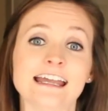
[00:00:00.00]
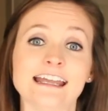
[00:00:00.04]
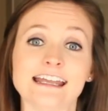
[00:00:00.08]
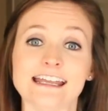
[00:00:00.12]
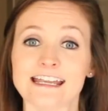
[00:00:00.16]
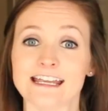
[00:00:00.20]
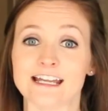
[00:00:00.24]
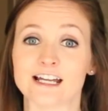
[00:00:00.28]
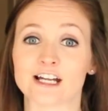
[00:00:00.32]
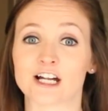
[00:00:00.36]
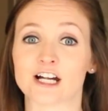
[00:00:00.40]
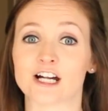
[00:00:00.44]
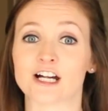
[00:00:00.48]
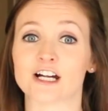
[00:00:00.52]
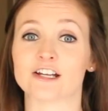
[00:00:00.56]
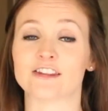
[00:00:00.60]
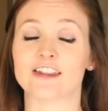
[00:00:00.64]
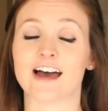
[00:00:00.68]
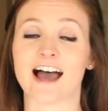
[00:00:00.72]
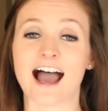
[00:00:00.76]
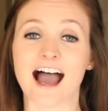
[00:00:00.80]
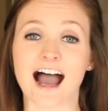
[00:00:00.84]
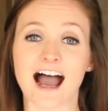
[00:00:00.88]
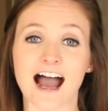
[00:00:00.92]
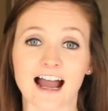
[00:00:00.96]
ear,
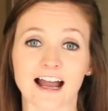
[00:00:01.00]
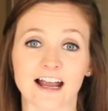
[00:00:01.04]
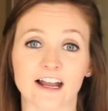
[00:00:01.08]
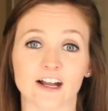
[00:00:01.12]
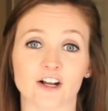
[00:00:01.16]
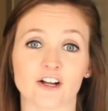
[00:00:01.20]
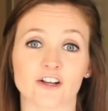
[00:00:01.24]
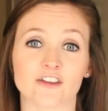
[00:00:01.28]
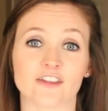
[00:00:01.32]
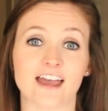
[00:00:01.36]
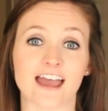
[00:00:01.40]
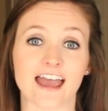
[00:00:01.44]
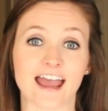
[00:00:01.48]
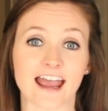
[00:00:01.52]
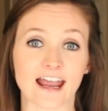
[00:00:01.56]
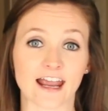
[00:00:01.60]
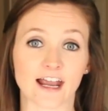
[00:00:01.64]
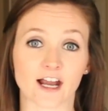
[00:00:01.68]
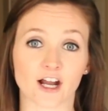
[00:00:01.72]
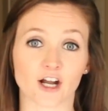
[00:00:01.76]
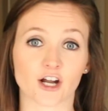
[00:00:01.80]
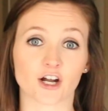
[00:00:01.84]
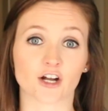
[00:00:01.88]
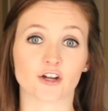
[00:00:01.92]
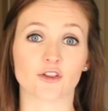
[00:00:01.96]
the ire, the
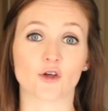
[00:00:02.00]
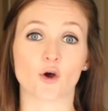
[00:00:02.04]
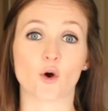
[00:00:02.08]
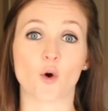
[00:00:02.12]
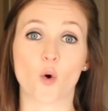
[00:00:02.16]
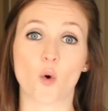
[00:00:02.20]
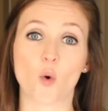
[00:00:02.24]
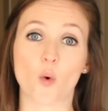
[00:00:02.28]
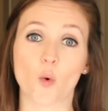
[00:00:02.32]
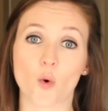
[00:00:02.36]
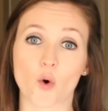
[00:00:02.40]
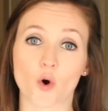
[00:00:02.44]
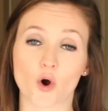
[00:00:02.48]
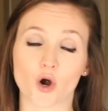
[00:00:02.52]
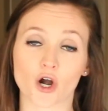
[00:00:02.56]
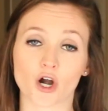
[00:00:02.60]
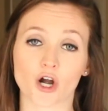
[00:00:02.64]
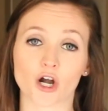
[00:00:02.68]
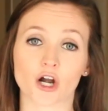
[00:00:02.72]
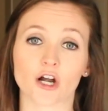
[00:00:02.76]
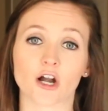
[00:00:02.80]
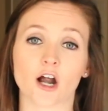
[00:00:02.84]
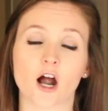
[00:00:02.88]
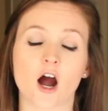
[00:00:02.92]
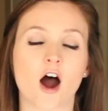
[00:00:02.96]
air, the
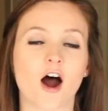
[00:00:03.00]
or,